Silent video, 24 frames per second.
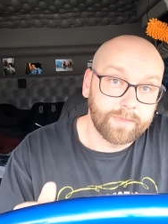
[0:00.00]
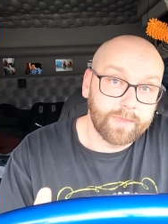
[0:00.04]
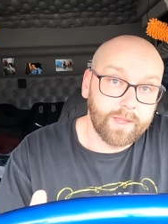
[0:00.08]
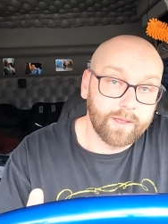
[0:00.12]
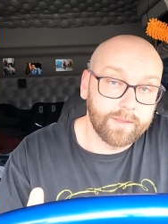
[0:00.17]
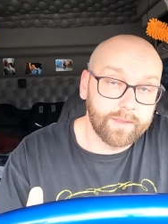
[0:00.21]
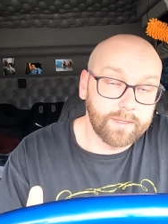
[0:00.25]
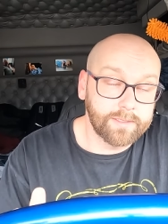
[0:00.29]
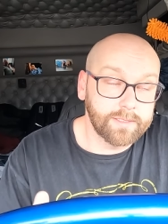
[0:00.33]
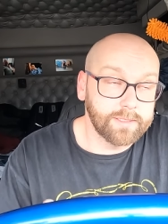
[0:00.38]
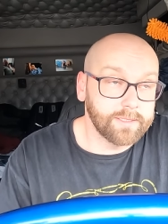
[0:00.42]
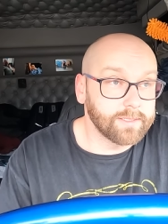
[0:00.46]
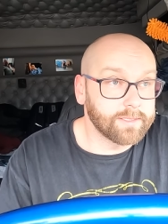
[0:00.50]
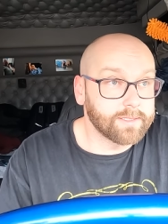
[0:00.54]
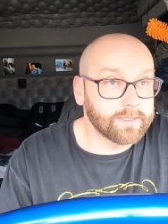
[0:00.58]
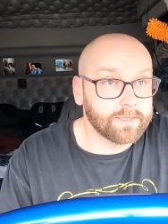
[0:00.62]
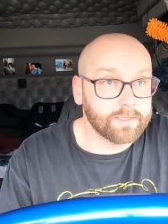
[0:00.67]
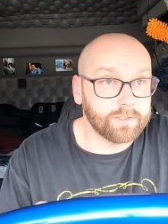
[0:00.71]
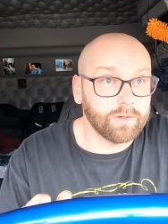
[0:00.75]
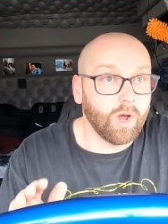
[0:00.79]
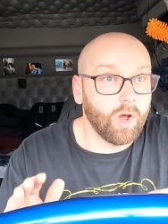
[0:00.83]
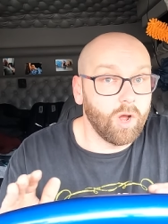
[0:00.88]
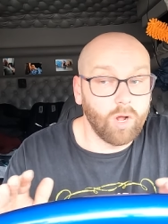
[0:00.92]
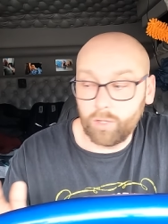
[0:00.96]
Now this
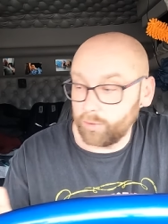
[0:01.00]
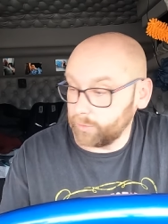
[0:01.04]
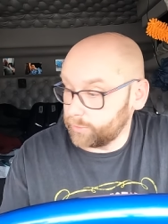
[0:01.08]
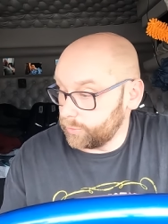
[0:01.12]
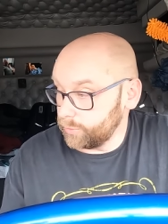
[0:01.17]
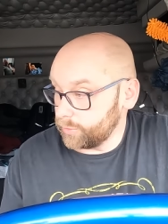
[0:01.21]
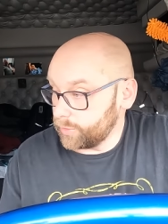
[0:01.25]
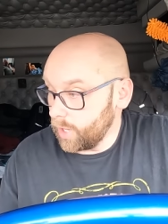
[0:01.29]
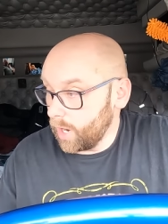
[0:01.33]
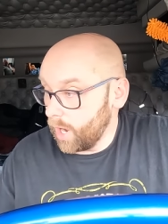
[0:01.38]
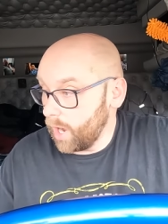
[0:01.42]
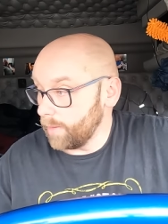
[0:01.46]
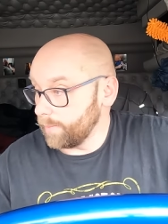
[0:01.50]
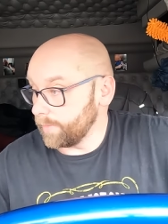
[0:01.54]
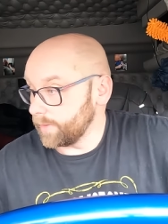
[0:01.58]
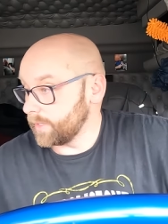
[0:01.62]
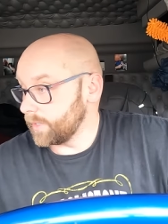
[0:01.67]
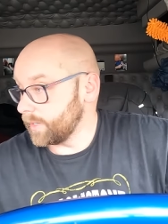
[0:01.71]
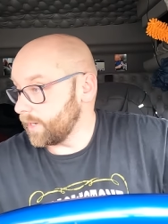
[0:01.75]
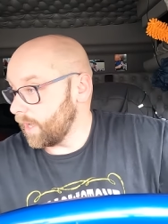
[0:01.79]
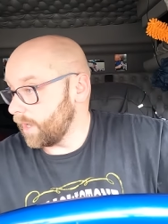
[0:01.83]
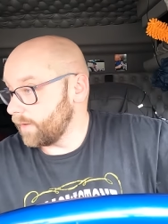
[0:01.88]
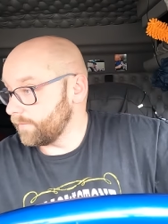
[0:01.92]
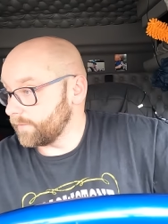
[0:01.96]
is all too
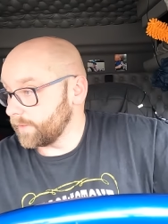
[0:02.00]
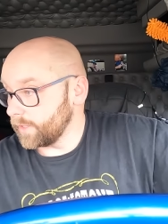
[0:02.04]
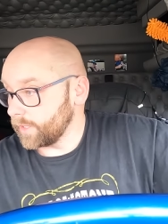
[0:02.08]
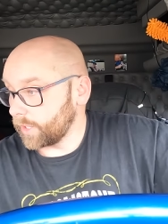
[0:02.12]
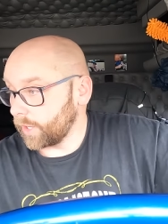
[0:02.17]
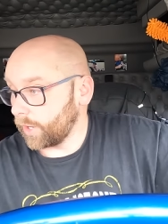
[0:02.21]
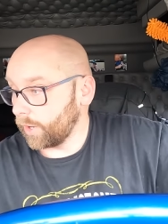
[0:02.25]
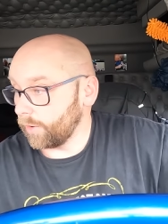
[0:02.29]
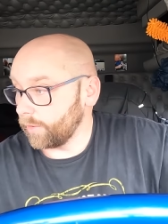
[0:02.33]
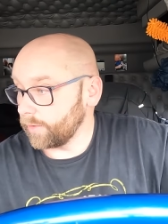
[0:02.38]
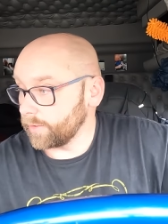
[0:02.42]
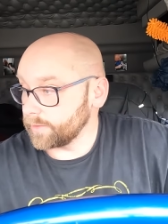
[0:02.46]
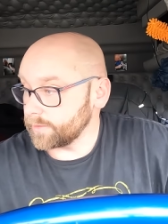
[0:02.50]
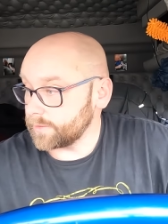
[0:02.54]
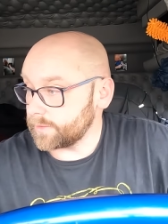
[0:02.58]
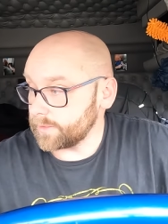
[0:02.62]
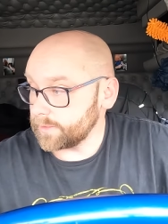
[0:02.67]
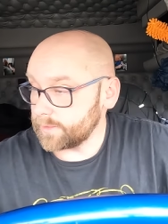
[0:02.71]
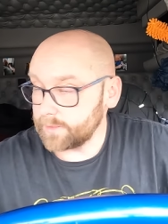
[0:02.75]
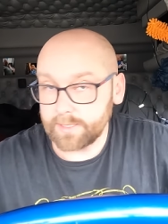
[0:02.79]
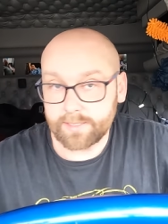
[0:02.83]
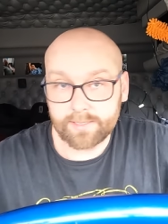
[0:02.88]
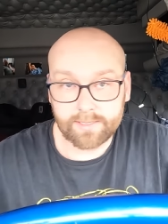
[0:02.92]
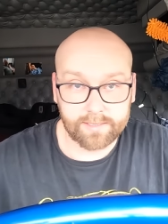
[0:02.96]
common of an occurrence.
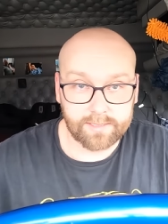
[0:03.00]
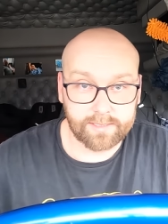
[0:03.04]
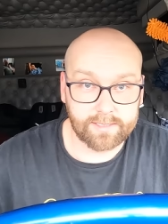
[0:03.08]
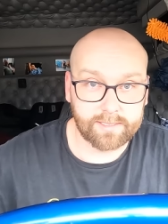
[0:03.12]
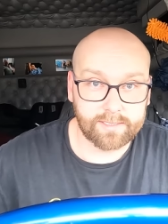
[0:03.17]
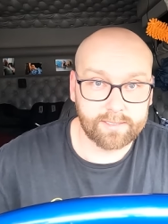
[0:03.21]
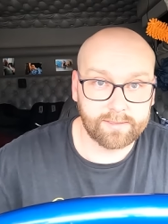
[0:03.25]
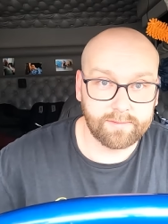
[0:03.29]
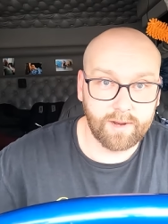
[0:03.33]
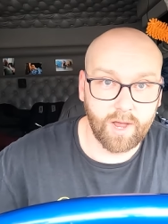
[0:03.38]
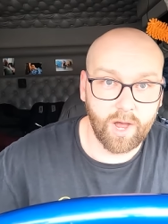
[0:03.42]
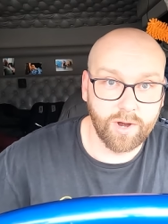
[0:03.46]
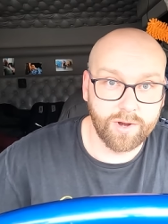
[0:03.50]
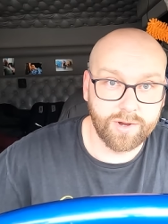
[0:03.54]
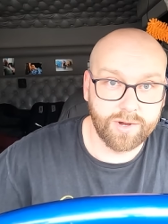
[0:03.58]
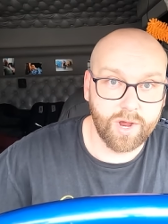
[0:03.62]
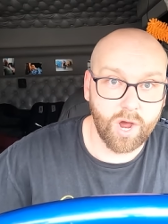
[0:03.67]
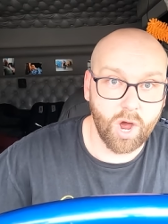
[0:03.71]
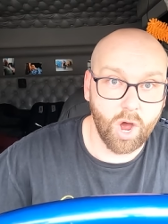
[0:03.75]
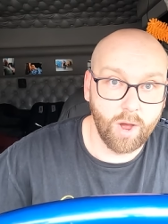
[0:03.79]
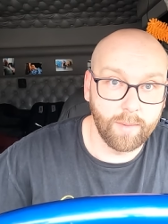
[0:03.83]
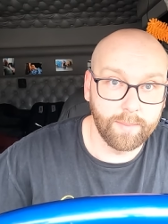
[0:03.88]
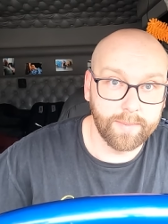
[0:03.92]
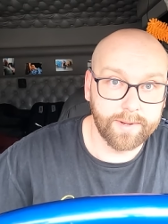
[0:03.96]
This isn't
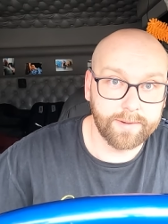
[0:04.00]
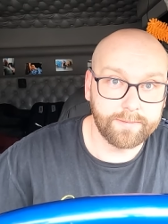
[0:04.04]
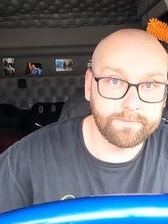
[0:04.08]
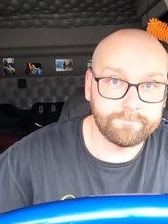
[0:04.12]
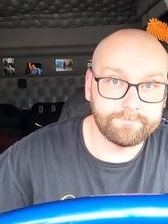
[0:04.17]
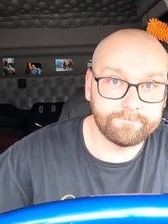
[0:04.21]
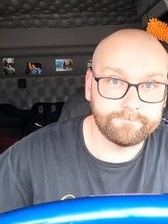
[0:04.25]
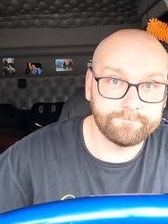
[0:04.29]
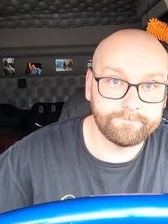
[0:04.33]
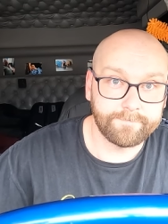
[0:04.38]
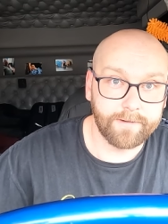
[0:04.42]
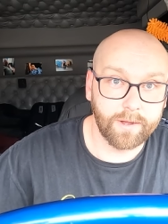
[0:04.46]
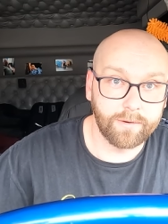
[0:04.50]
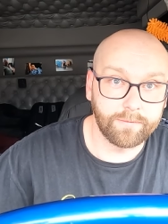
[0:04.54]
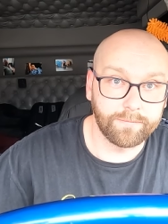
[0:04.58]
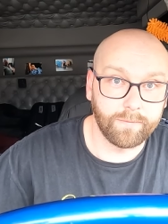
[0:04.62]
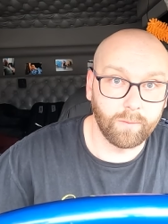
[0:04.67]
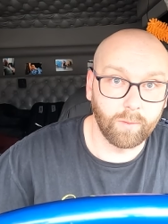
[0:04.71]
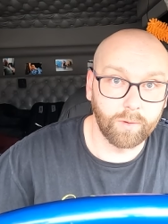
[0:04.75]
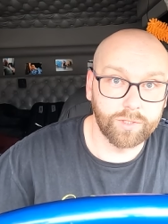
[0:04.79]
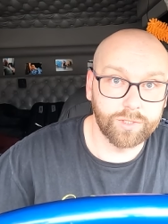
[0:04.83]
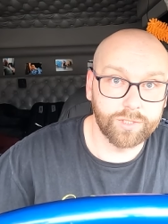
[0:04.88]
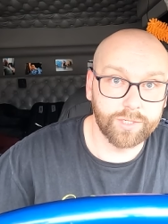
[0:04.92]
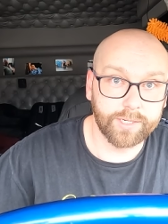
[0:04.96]
uncommon,
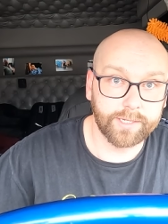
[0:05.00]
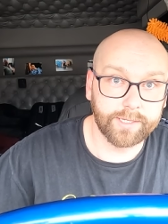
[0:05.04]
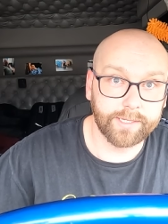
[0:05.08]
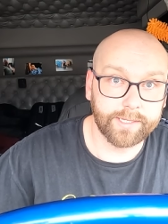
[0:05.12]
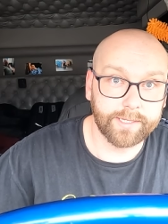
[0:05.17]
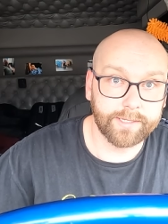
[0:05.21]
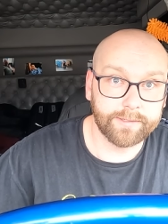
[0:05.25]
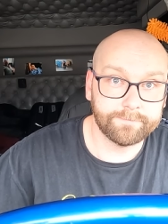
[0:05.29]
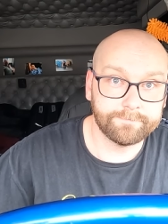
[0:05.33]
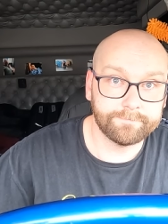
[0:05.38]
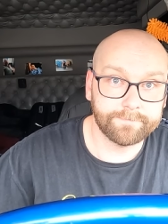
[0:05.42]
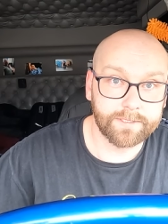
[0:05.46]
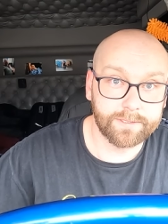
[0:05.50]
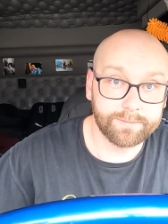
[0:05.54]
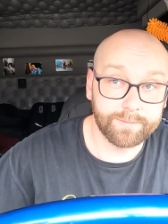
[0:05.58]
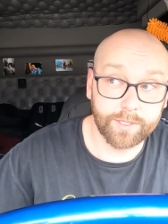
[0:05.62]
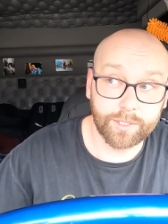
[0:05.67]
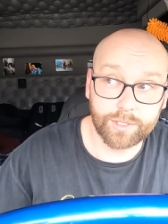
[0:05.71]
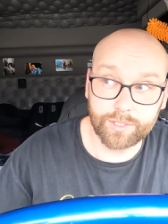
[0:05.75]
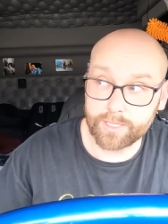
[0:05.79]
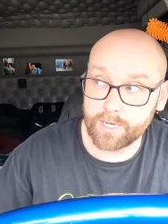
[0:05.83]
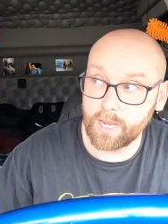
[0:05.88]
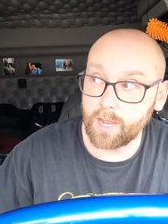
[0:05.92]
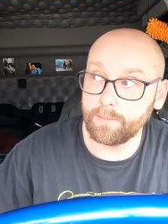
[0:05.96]
unfortunately,
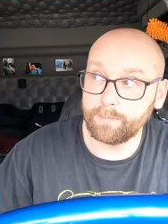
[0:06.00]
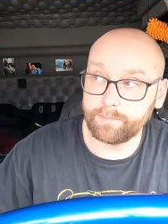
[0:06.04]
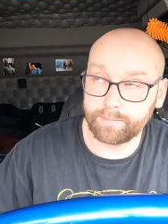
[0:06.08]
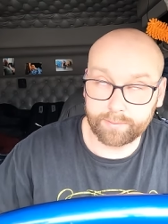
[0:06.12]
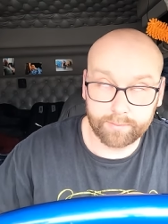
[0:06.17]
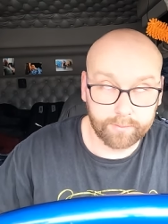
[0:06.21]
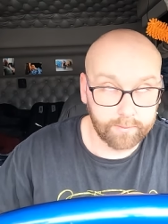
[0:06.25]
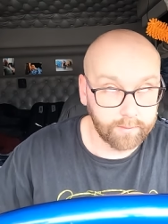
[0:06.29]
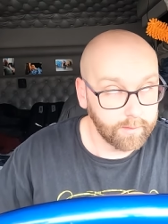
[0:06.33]
especially up